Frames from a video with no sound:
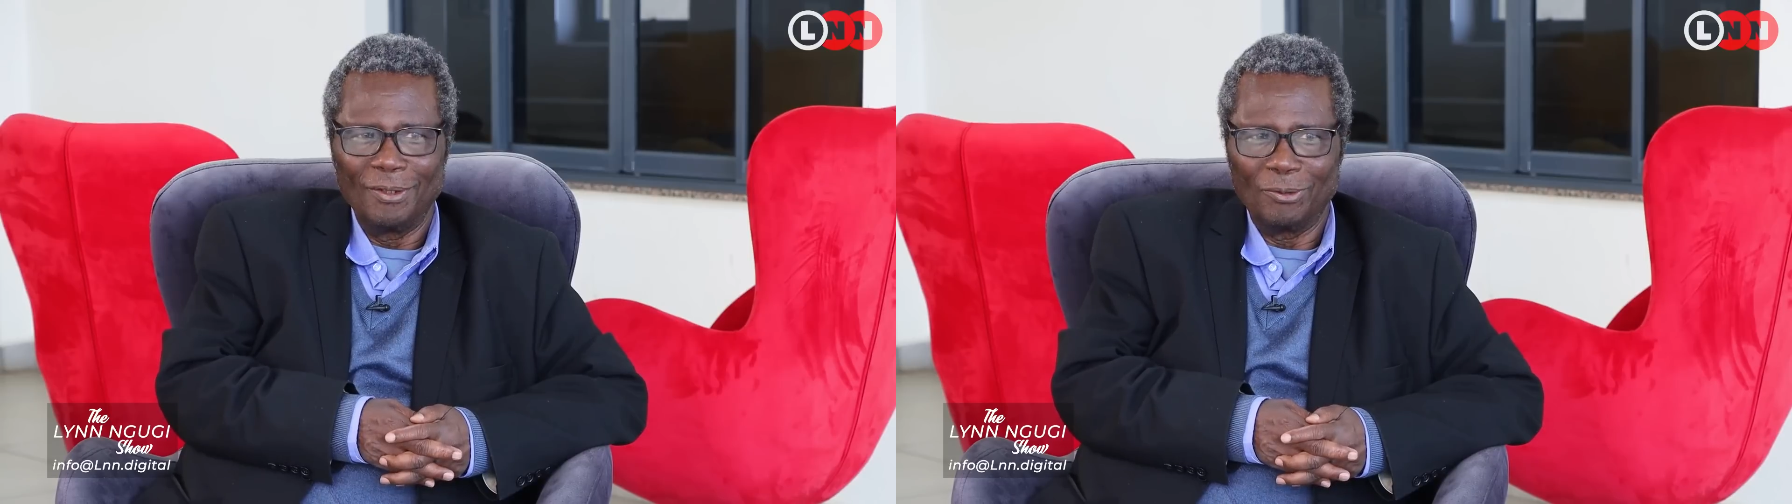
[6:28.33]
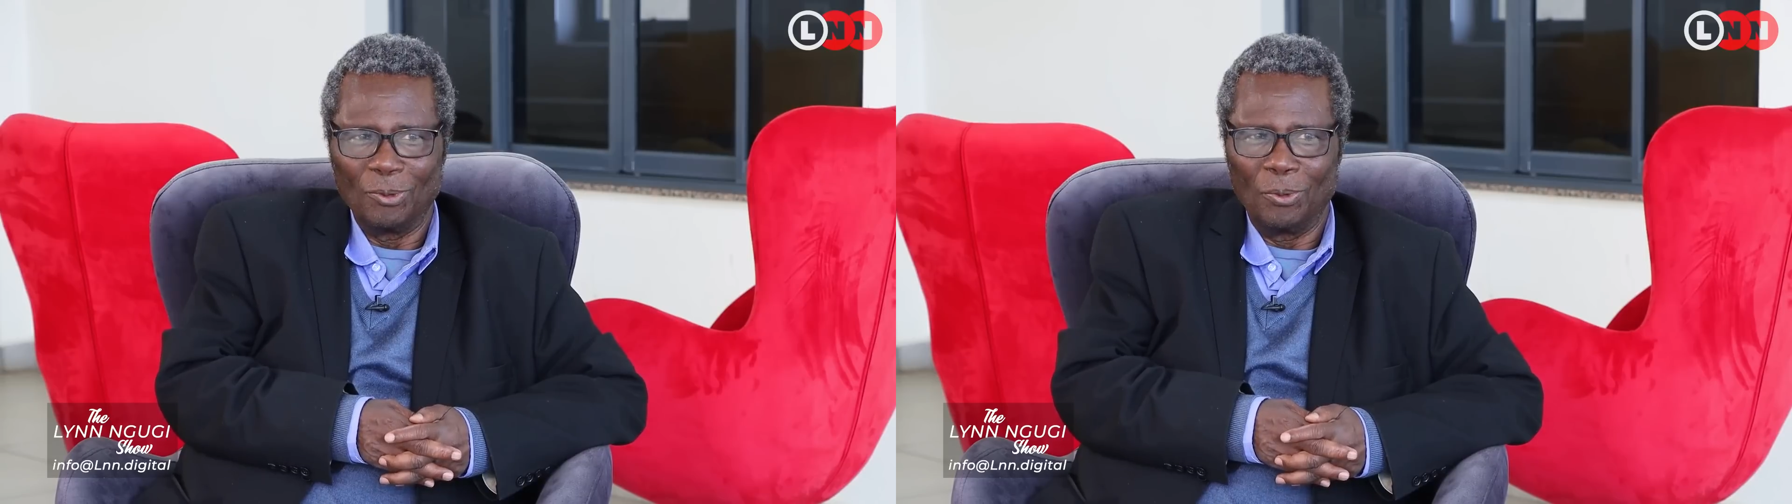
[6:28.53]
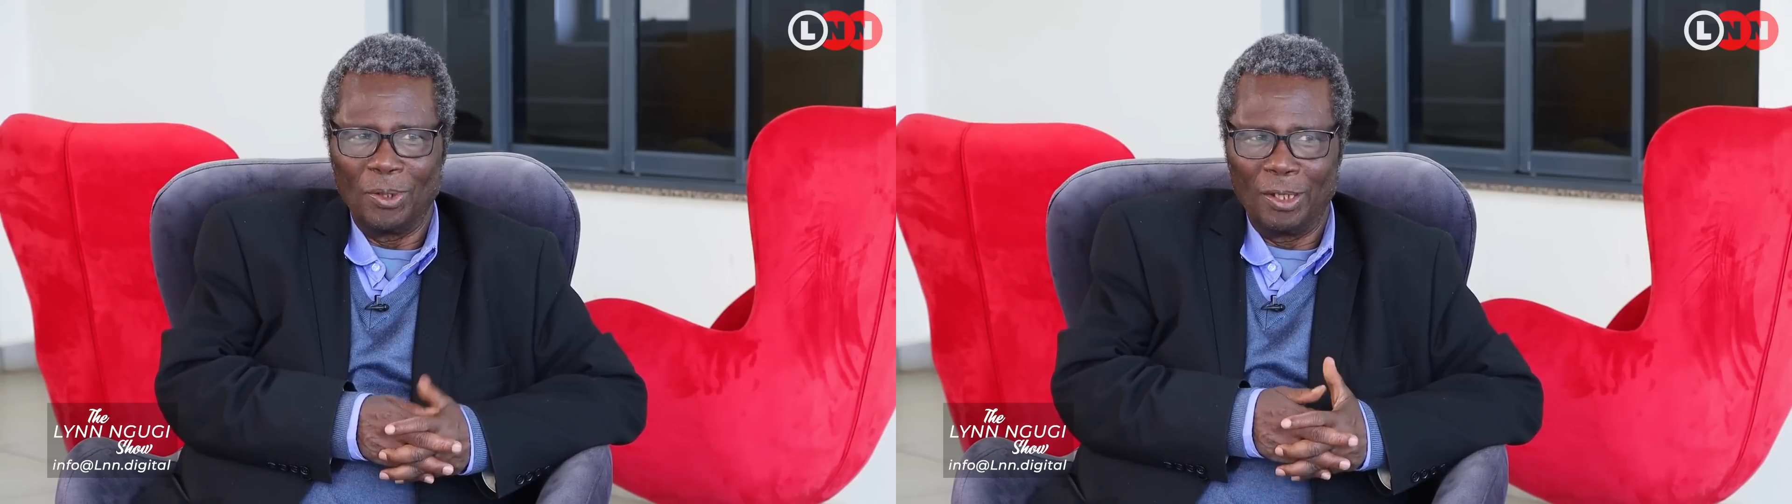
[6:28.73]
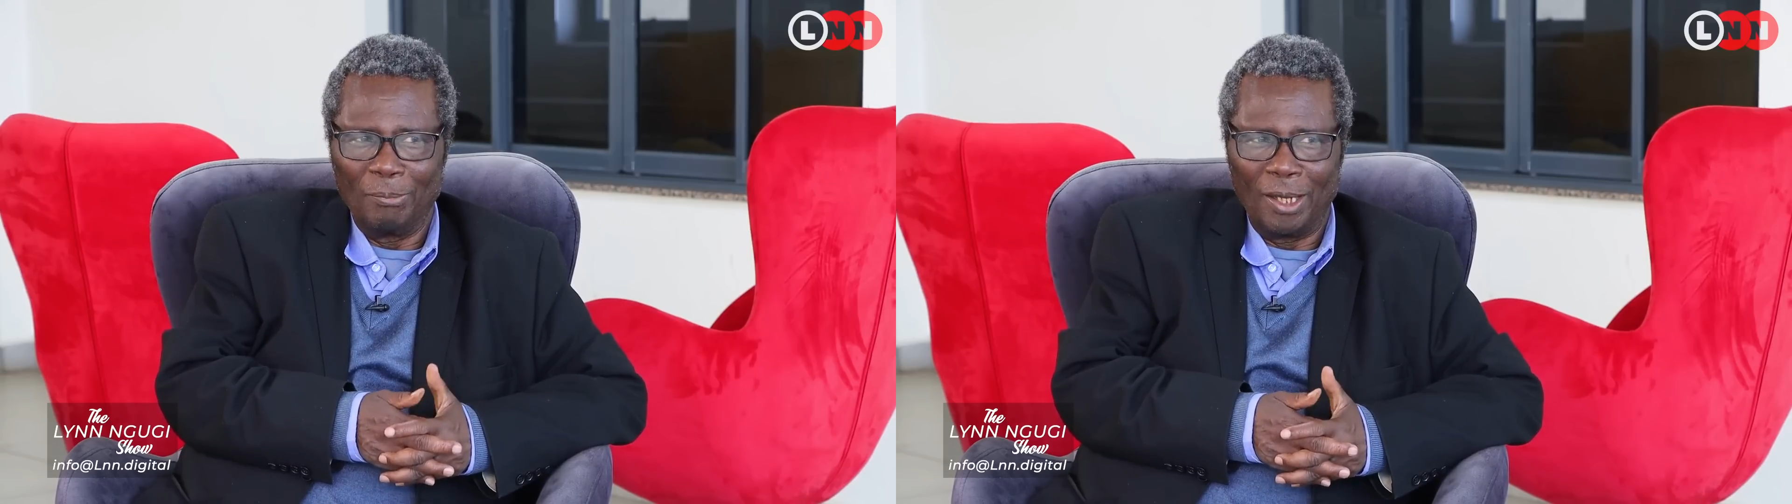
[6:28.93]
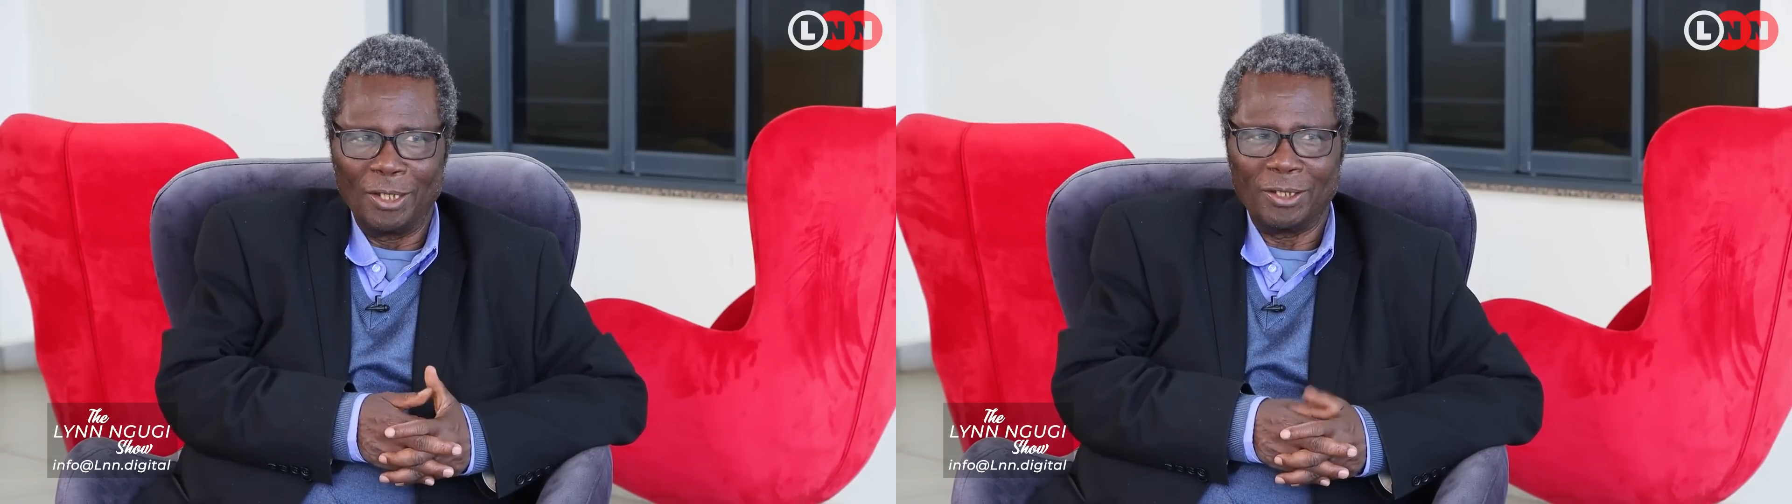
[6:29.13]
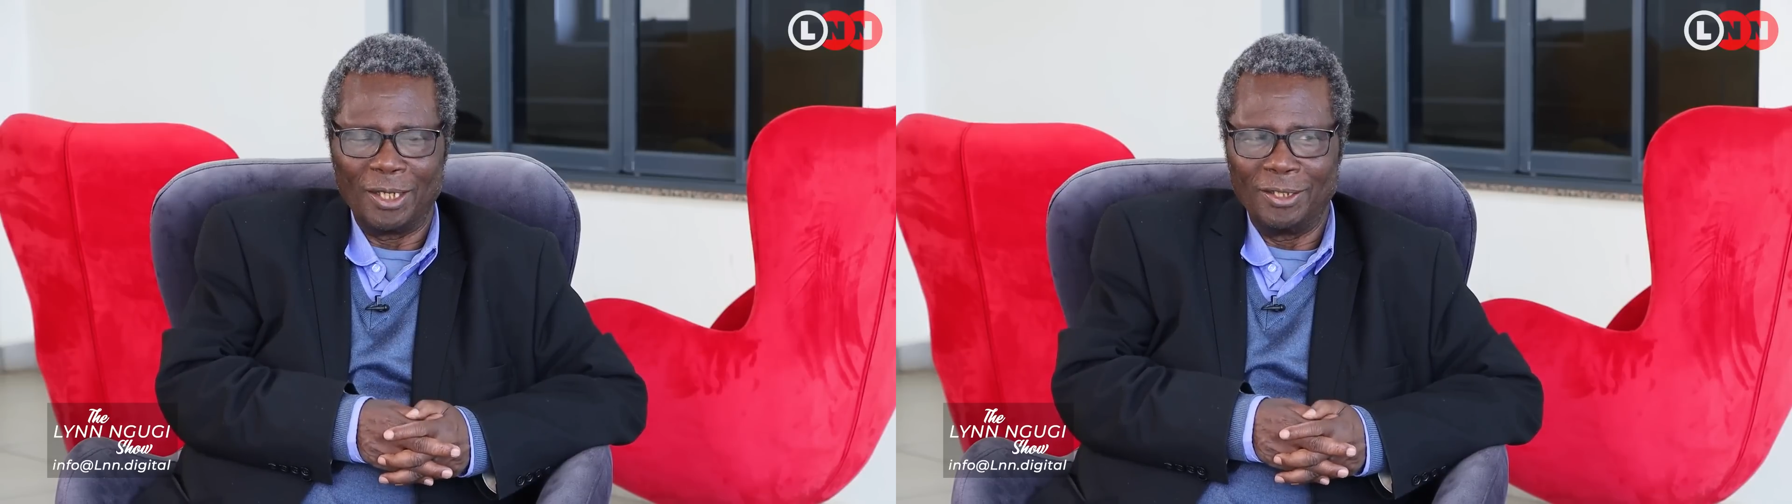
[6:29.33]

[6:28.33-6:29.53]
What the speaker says: So when I'm asked,